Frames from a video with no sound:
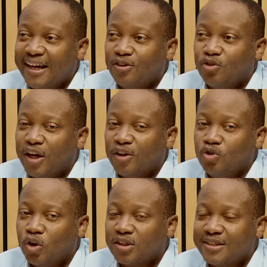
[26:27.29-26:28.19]
and
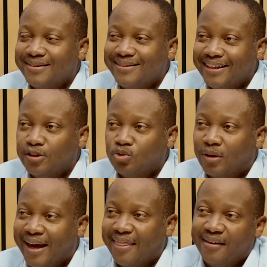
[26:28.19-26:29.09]
not steal
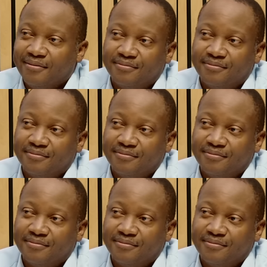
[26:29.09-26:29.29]
together.